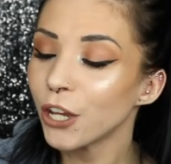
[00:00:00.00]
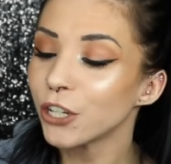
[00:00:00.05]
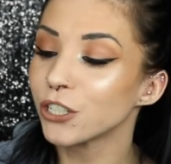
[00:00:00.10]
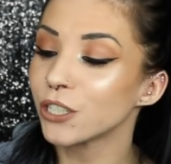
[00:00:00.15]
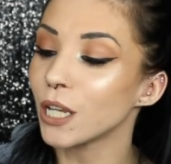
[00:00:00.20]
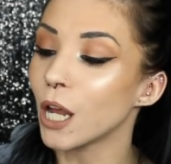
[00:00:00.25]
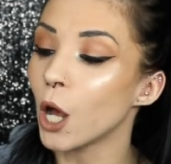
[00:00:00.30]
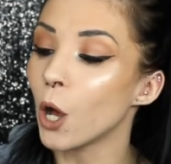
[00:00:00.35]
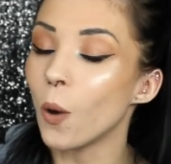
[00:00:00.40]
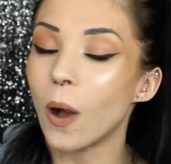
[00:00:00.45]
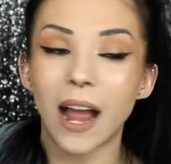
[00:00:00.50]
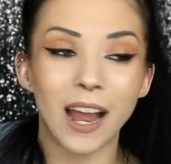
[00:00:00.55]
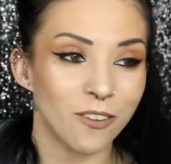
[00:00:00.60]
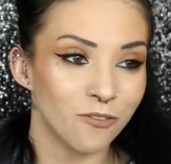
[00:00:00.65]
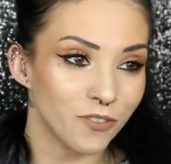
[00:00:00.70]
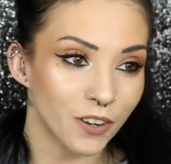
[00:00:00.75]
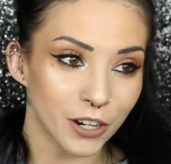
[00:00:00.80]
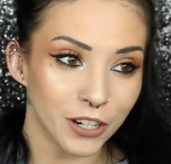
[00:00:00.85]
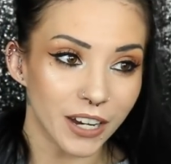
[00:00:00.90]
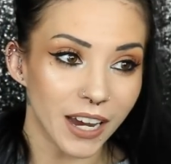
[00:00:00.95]
so
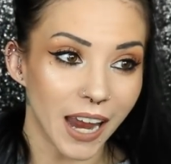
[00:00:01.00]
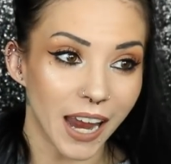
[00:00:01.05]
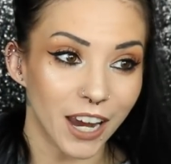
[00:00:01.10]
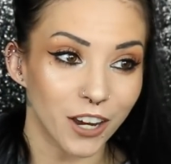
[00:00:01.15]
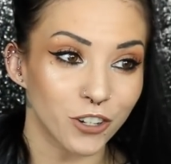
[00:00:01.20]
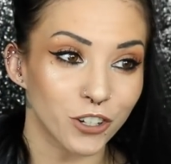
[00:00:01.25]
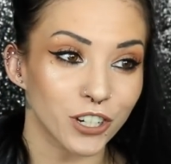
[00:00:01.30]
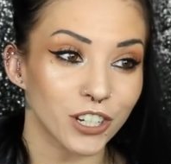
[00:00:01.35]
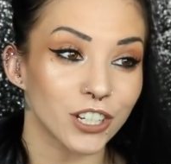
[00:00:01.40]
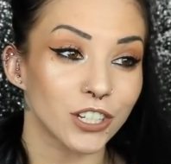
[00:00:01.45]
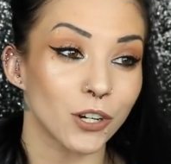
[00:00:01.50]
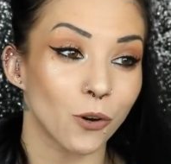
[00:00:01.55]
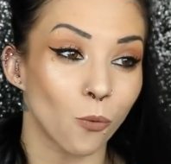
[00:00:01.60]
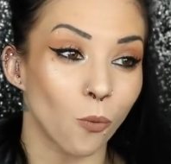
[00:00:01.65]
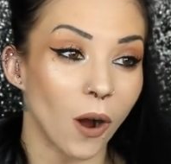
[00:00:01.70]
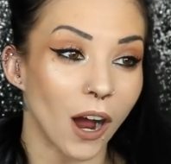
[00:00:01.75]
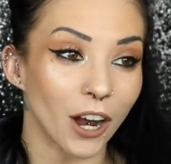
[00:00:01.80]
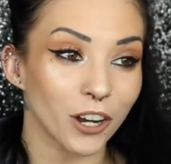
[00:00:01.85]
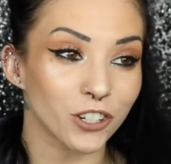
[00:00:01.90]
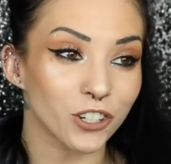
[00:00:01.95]
I'm very anxious to
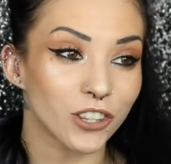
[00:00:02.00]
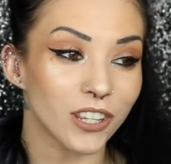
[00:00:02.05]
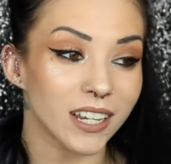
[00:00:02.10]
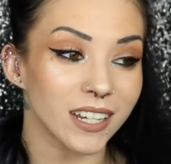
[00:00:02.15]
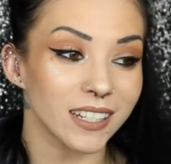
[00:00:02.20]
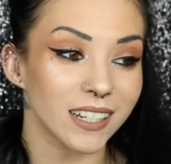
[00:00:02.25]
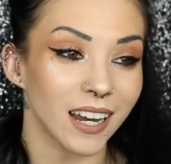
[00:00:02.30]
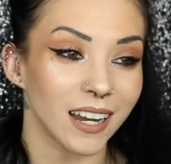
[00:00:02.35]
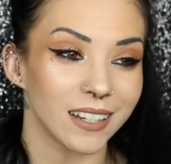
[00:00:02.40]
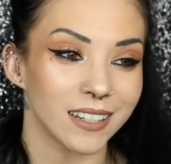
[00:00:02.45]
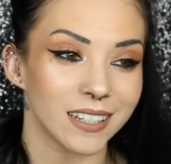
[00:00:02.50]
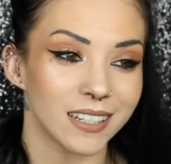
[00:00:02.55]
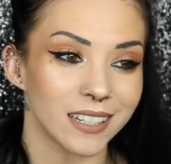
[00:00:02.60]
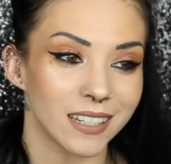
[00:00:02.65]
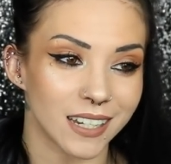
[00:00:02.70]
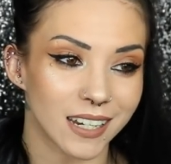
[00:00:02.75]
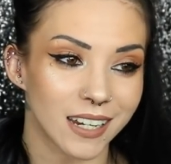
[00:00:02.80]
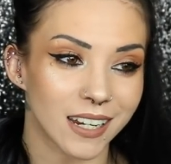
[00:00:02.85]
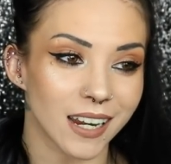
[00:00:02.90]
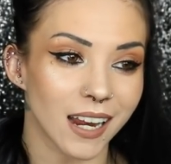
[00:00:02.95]
watch this and
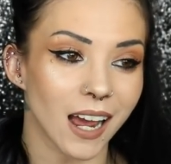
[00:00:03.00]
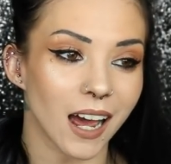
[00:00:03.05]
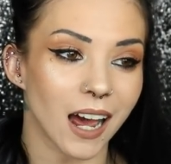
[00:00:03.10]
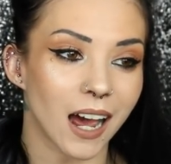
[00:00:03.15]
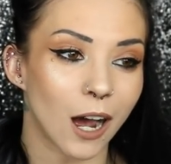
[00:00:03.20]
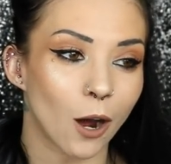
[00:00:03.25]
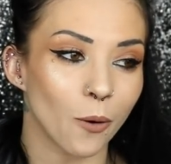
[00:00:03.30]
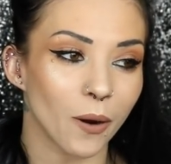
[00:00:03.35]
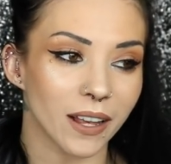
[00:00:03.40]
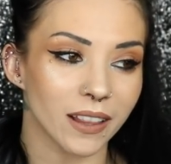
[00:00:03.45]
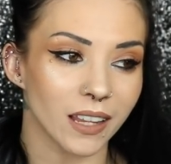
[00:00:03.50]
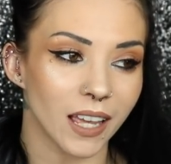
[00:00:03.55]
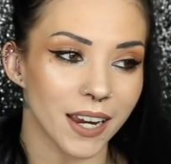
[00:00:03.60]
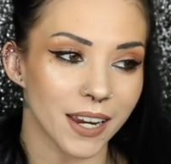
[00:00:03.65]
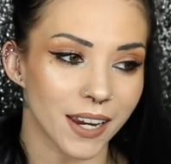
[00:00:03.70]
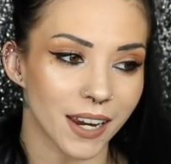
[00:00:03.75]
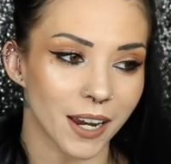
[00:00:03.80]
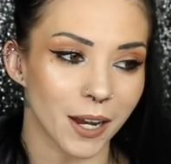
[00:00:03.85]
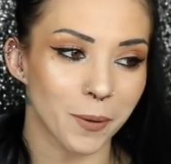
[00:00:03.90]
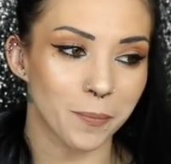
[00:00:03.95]
see how I
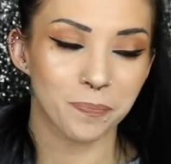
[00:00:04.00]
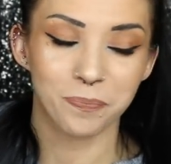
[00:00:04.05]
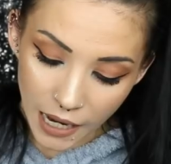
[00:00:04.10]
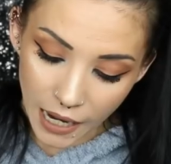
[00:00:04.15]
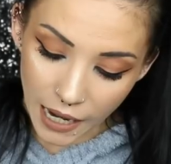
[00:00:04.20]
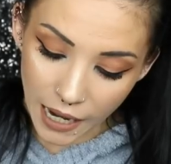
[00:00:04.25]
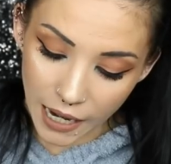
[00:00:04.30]
like it.